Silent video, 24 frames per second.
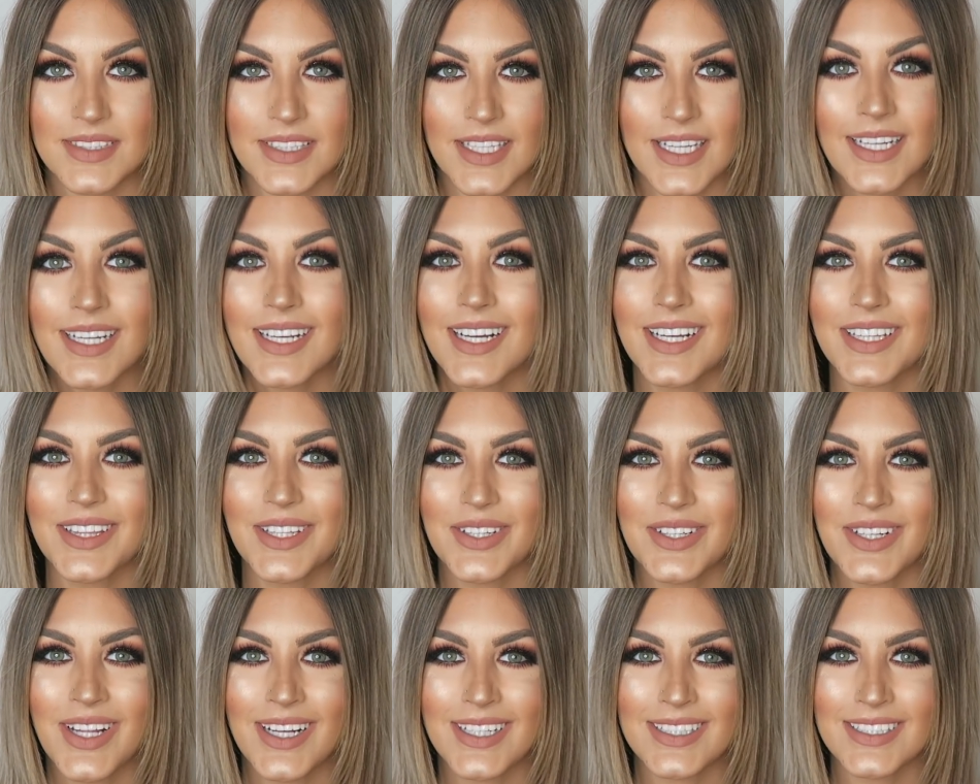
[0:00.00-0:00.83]
Thank God they're
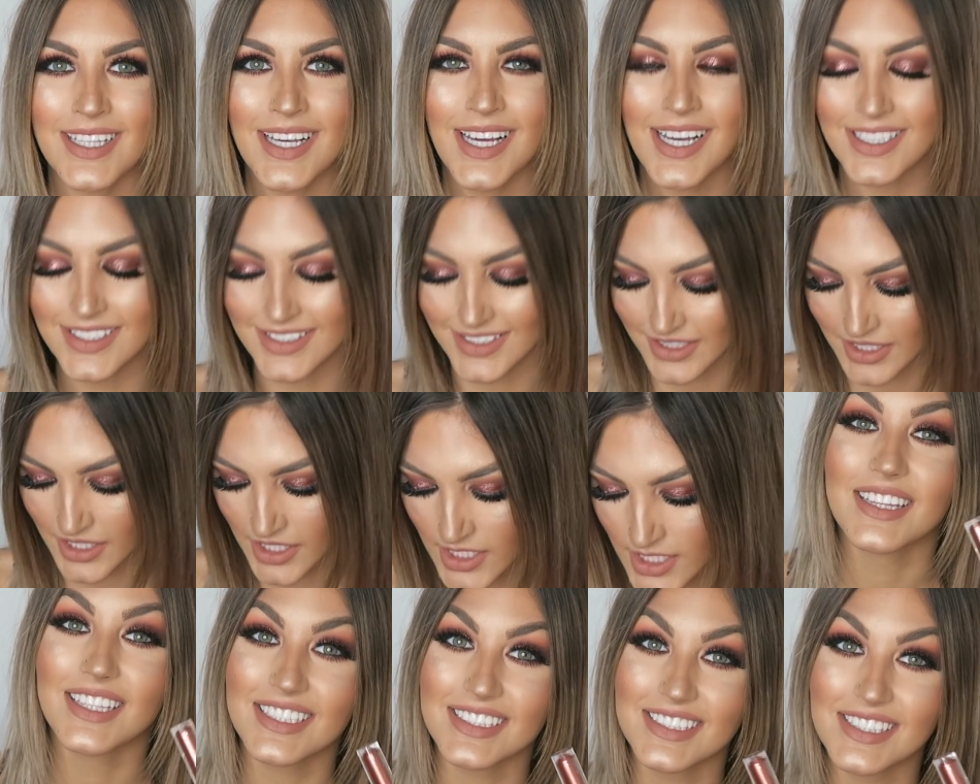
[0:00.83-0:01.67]
not glass.
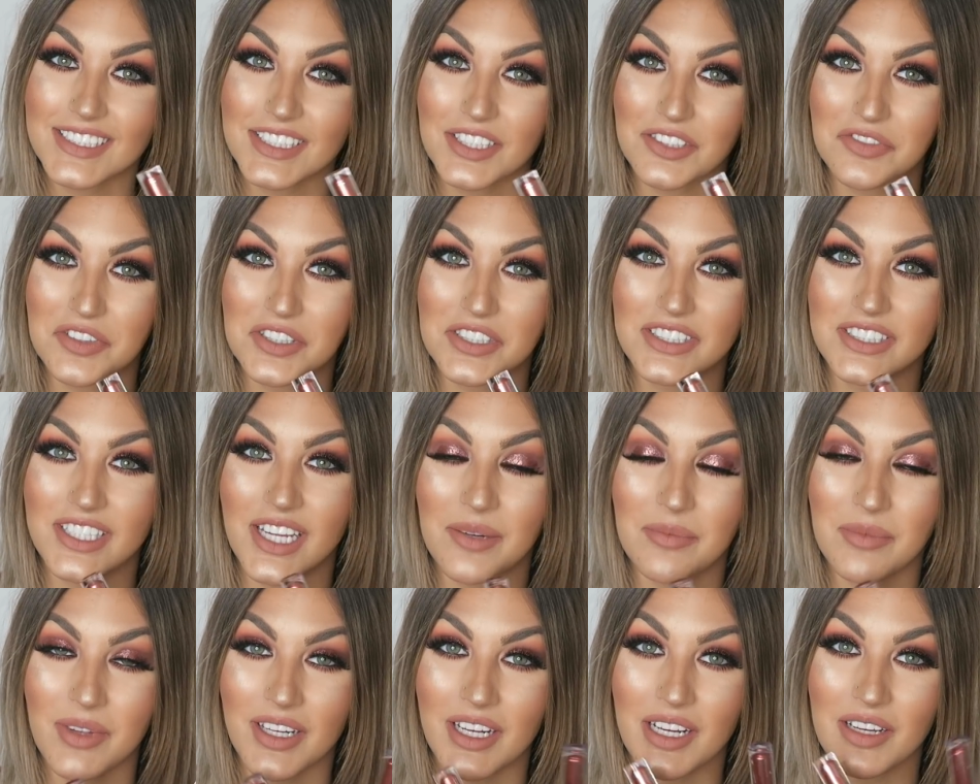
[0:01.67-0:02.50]
This is the first
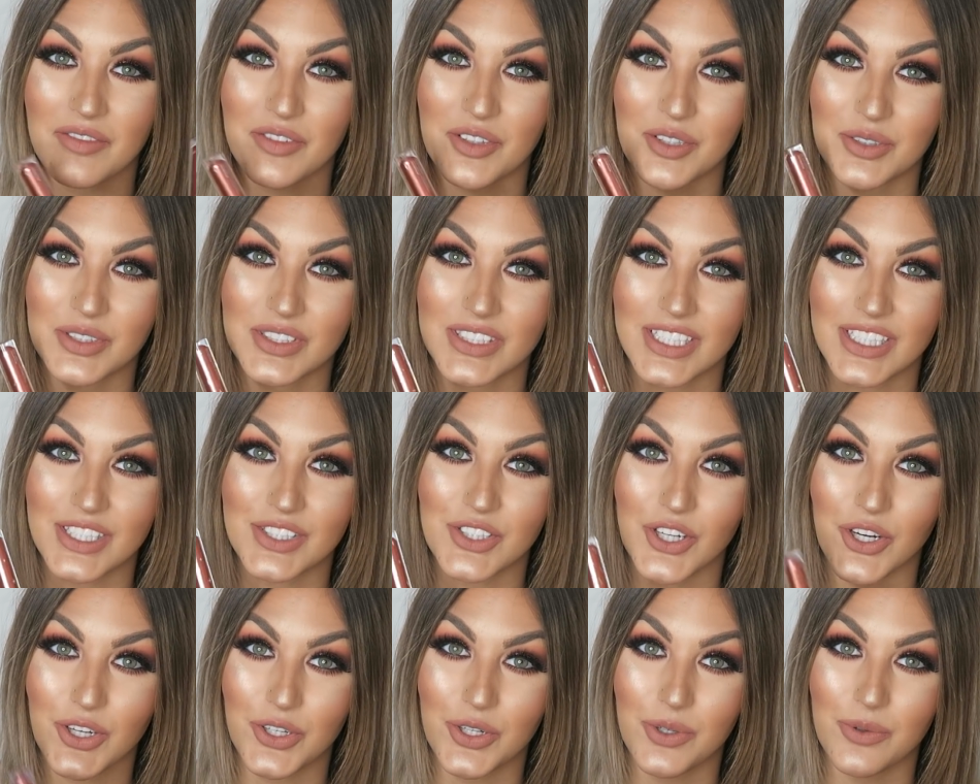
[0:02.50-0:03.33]
time that I've used the
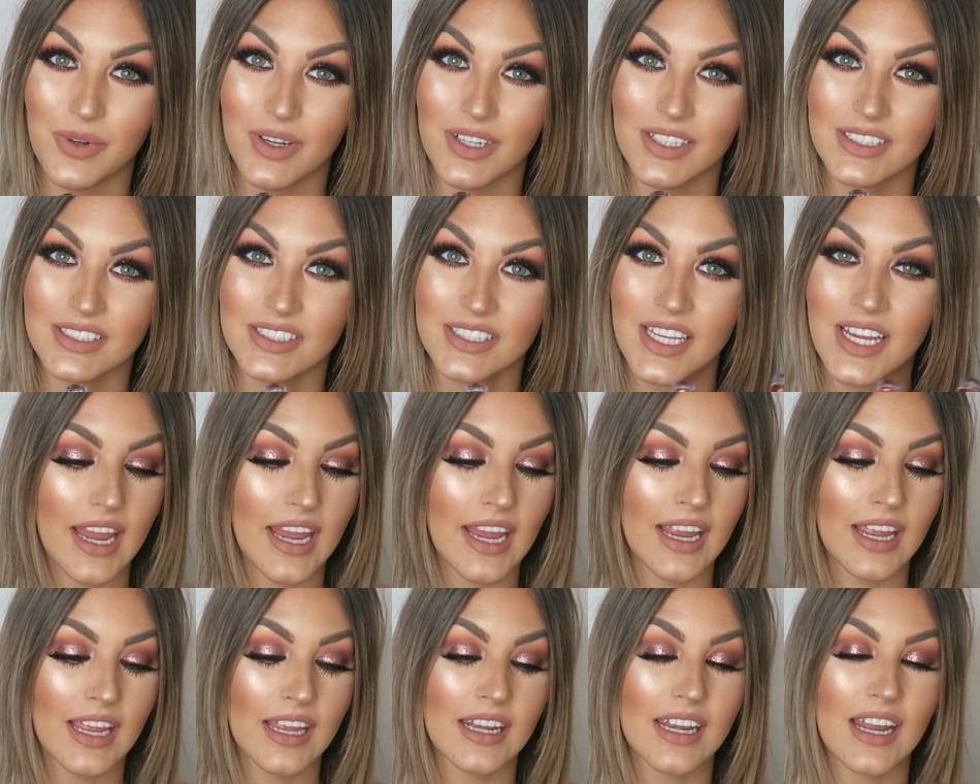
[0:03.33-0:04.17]
darker ones,
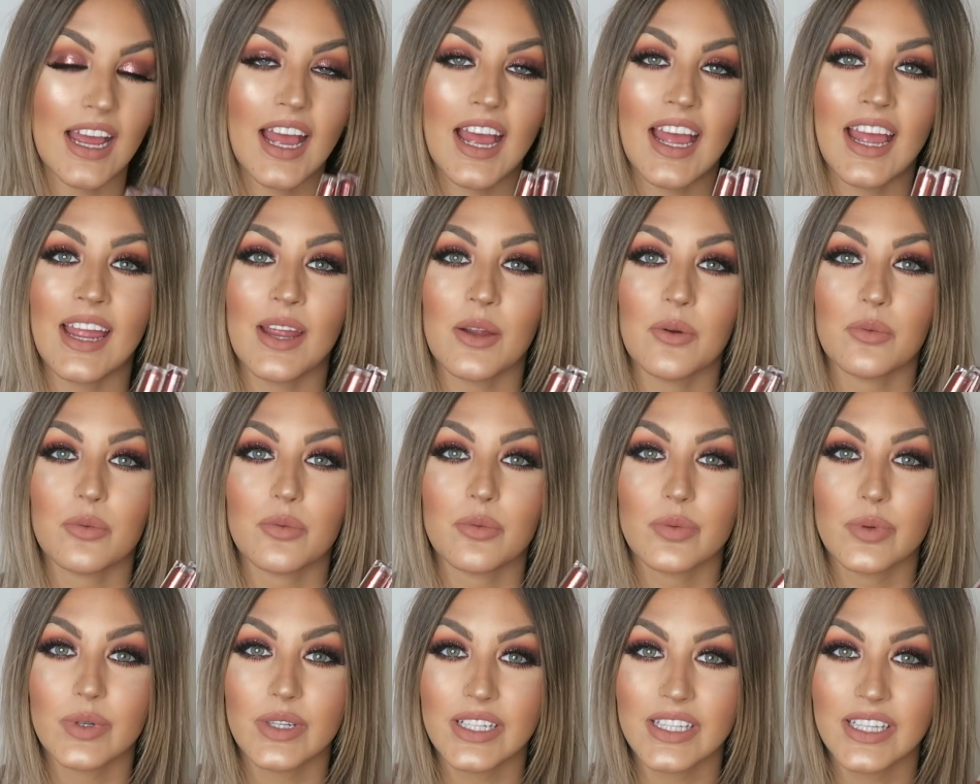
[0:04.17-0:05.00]
and I
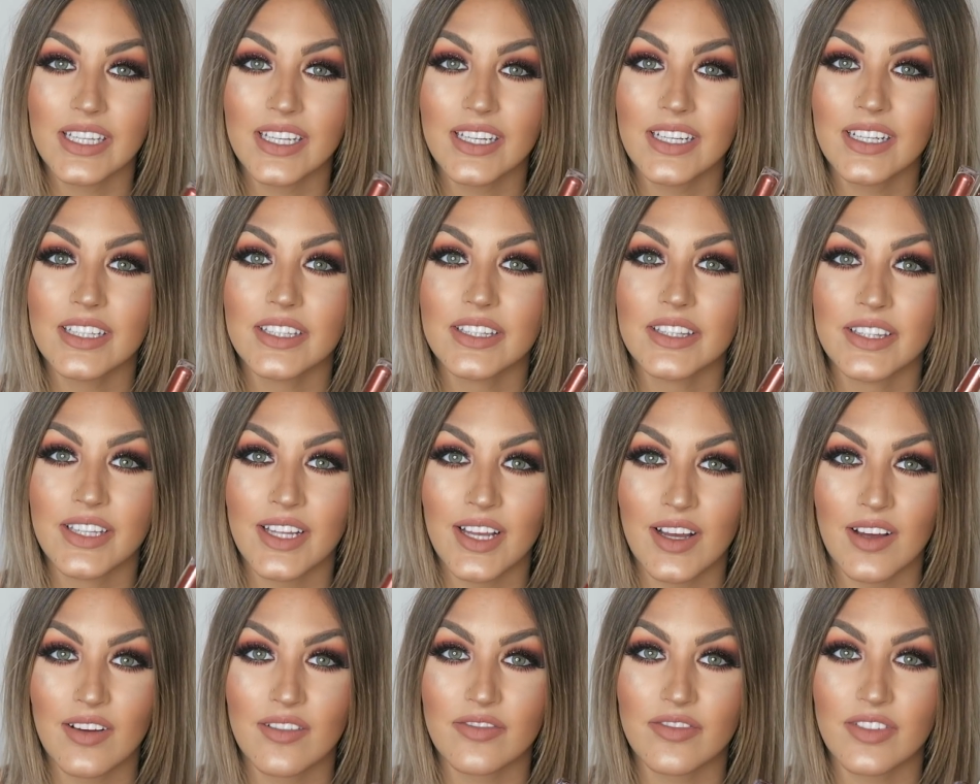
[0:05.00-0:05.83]
really
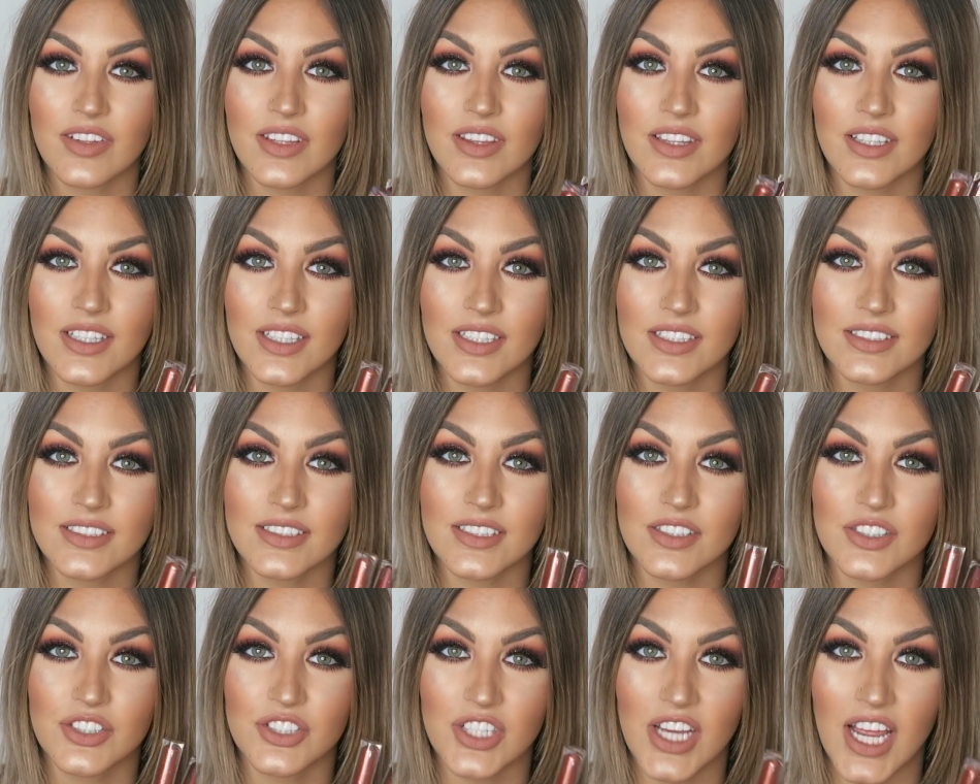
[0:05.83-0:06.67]
love these
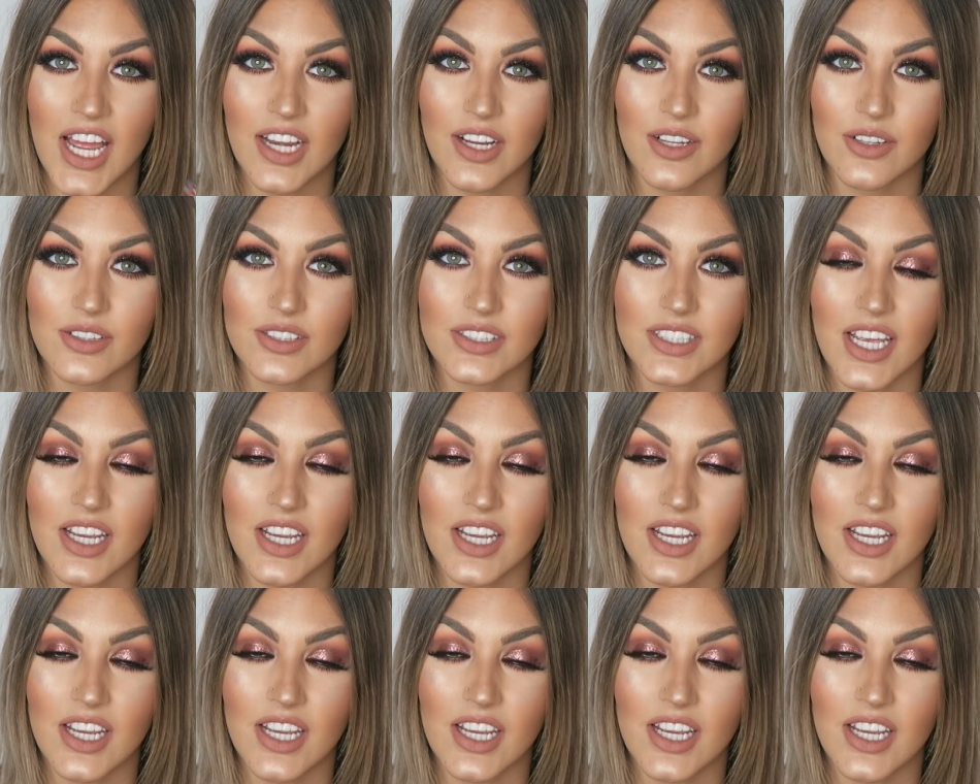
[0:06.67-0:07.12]
shadows.